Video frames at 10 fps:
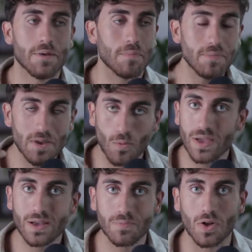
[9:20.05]
Might be a
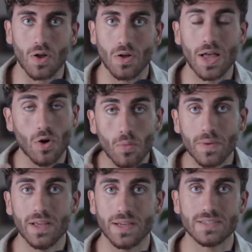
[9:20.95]
wake-up call. I hope
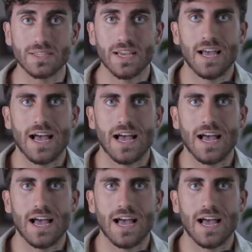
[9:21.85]
it is.